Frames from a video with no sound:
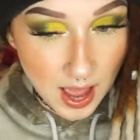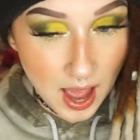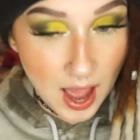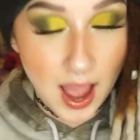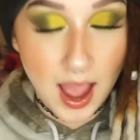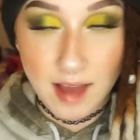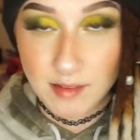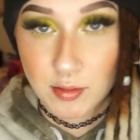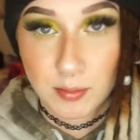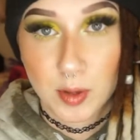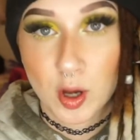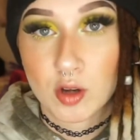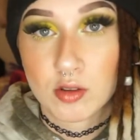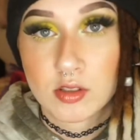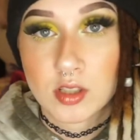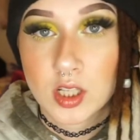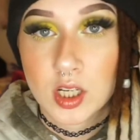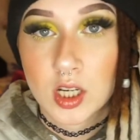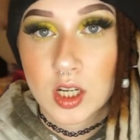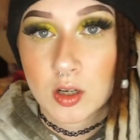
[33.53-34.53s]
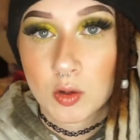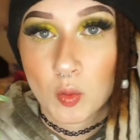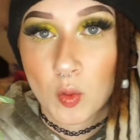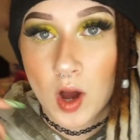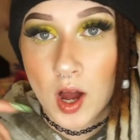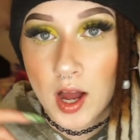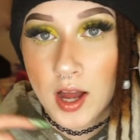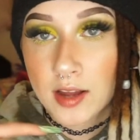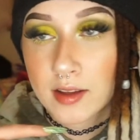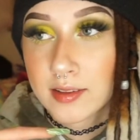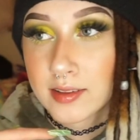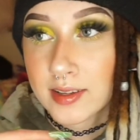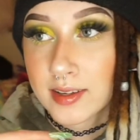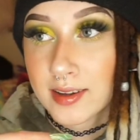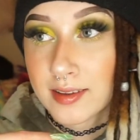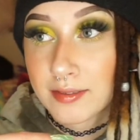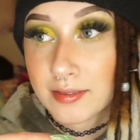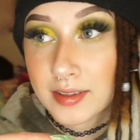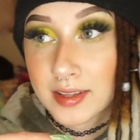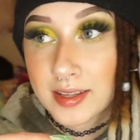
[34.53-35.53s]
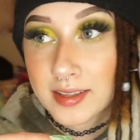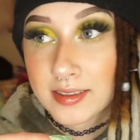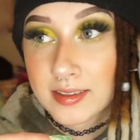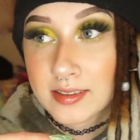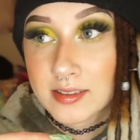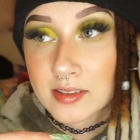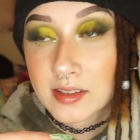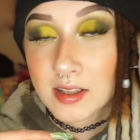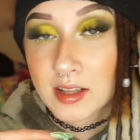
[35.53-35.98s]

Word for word: I haven't posted in a while, and I feel like there's